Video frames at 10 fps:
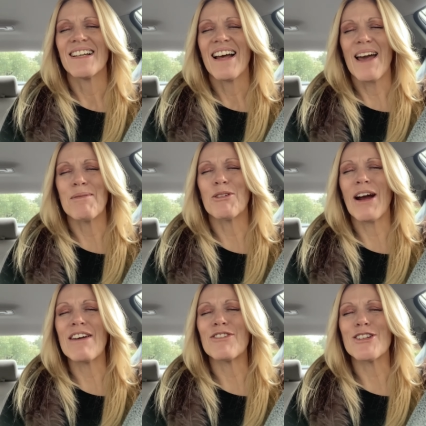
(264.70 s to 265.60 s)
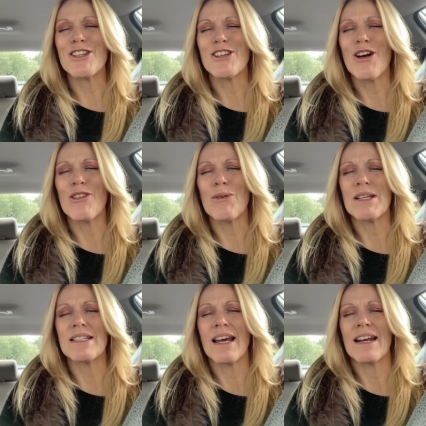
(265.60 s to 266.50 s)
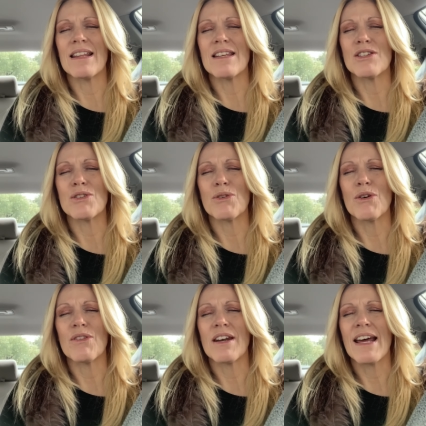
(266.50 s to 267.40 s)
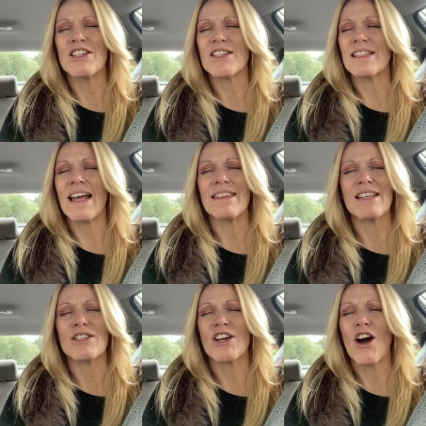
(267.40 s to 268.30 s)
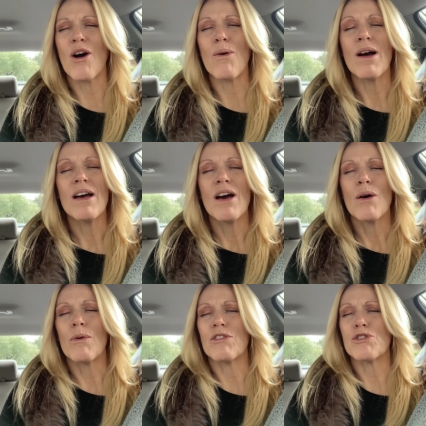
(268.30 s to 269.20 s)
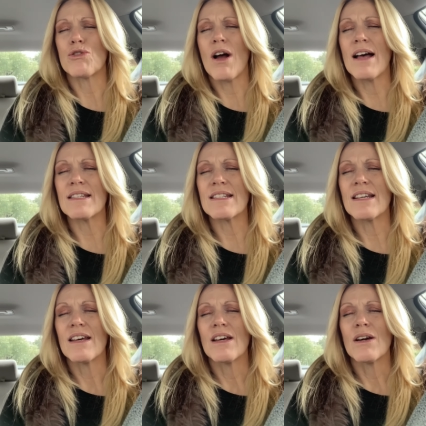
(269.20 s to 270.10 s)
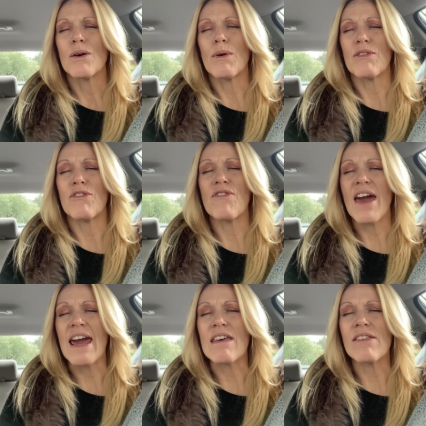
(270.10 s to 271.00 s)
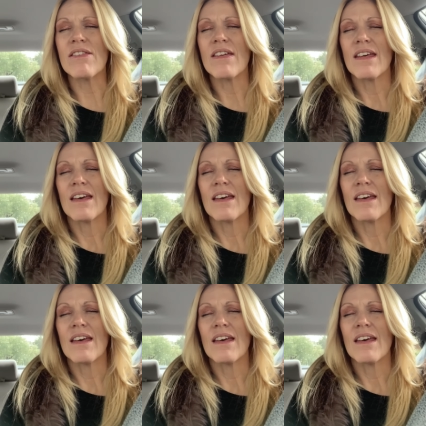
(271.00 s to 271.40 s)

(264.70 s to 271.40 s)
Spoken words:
I'm grateful to know that we stand in this truth, and I just let this go with trust, with faith,